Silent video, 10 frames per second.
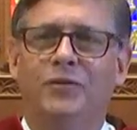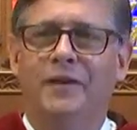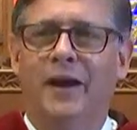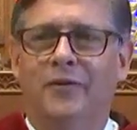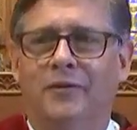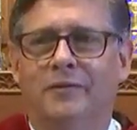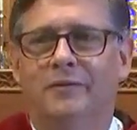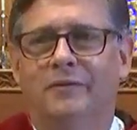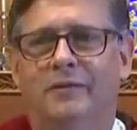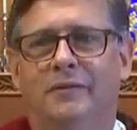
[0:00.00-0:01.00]
together
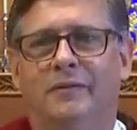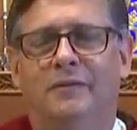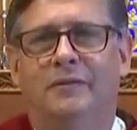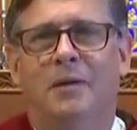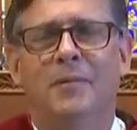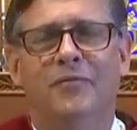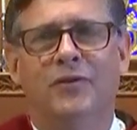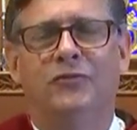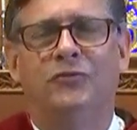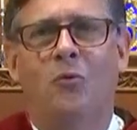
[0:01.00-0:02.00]
amid
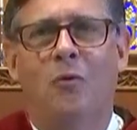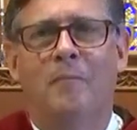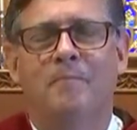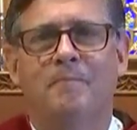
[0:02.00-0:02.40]
this storm?